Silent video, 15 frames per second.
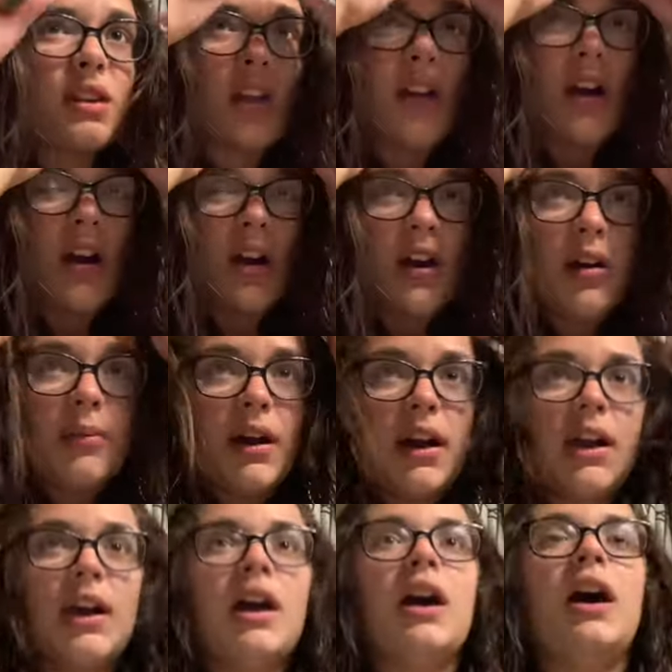um,
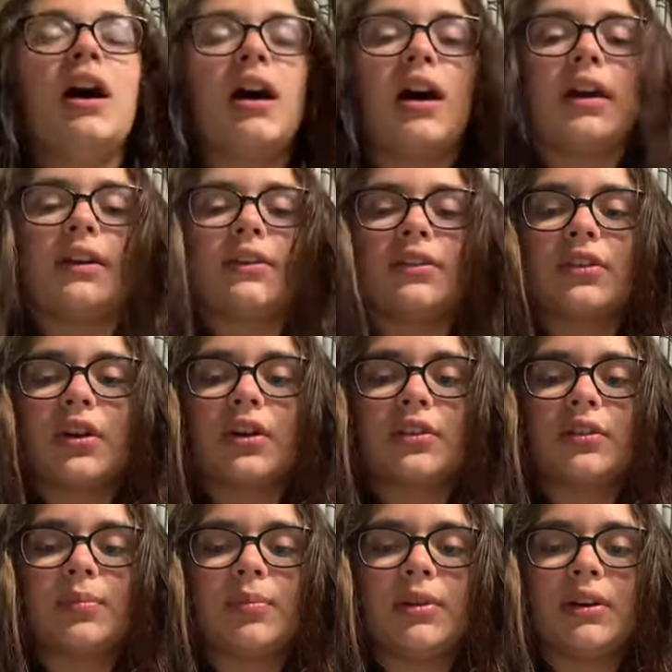I start
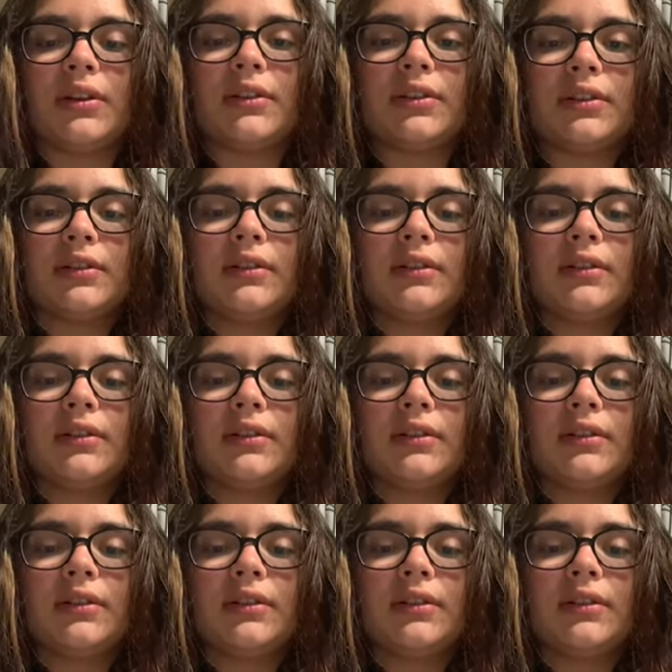to put